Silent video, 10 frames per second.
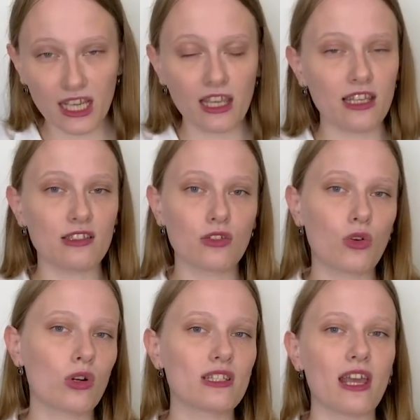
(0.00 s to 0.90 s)
It is, of
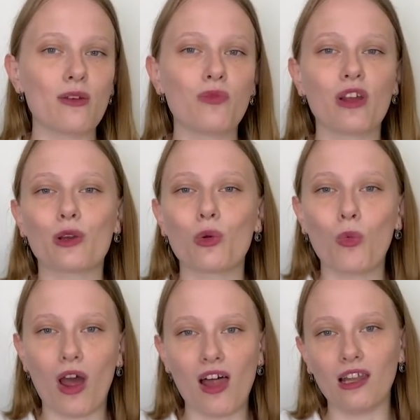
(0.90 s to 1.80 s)
course, a very
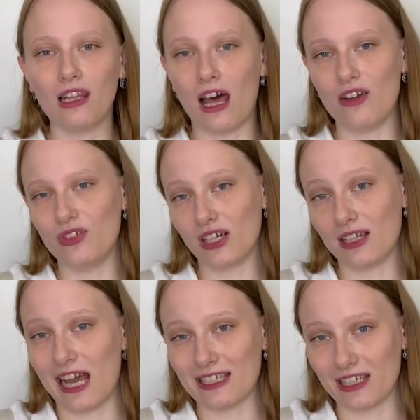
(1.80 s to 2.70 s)
well-loved
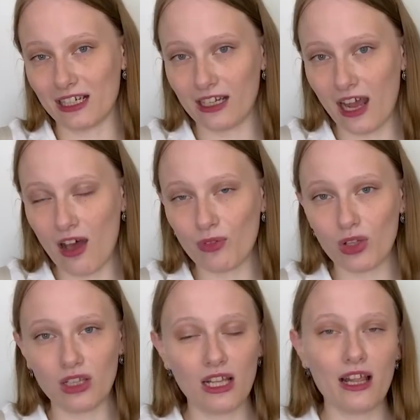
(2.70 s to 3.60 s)
classic
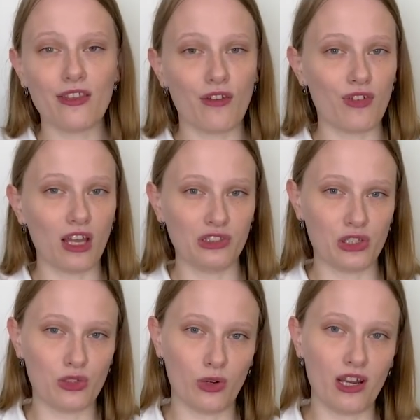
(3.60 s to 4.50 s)
novel that follows the
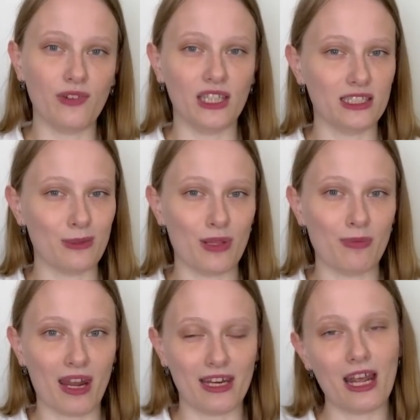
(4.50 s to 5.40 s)
story of Elizabeth
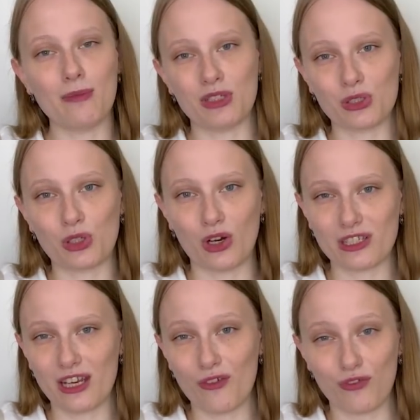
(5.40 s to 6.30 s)
Bennet and Mr.
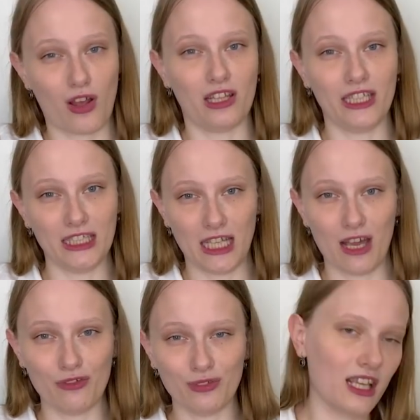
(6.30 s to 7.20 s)
Darcy falling in
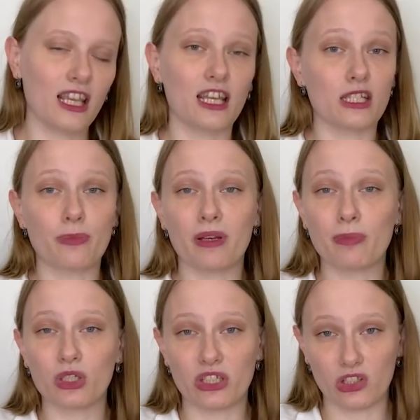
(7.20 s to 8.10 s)
love. It has been
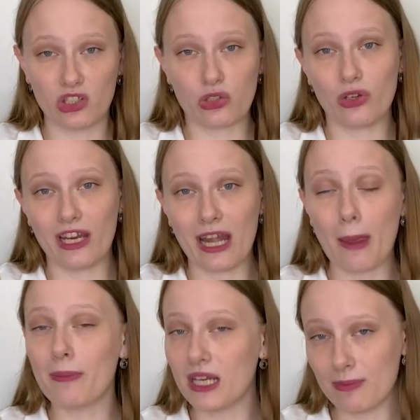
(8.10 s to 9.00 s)
put to the screen
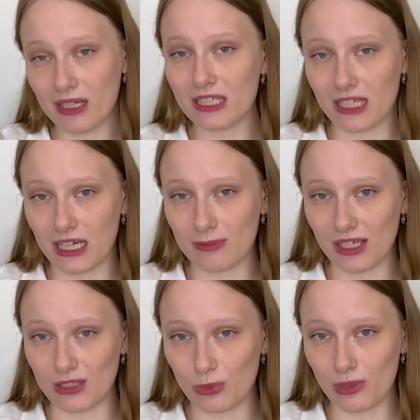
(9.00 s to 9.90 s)
many, many times,
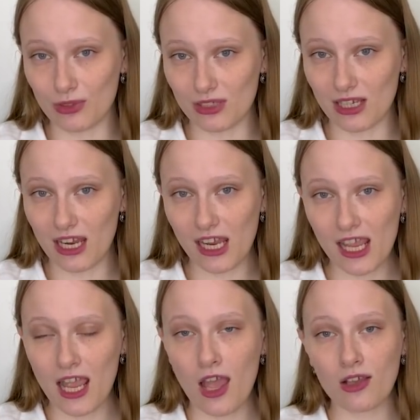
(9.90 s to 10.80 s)
as we will see,
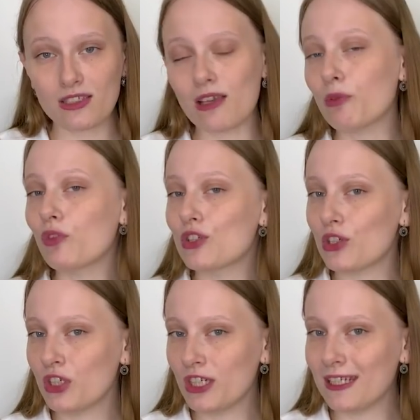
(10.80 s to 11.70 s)
some of which
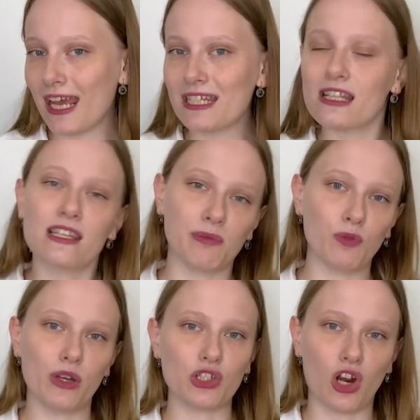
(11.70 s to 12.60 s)
are good and some of
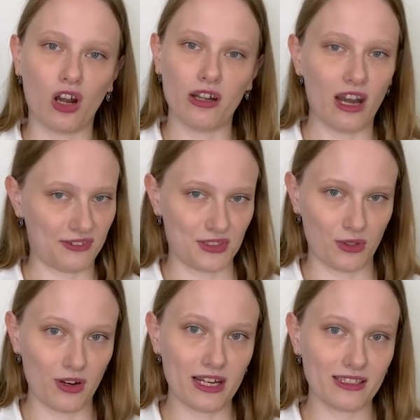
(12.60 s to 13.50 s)
which are not so
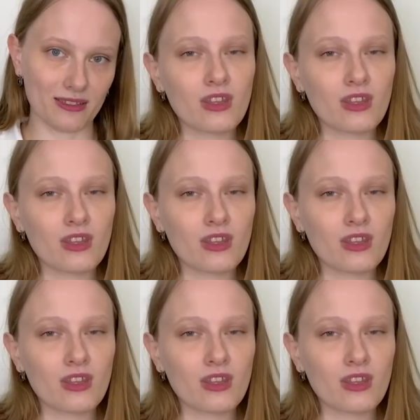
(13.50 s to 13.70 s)
great.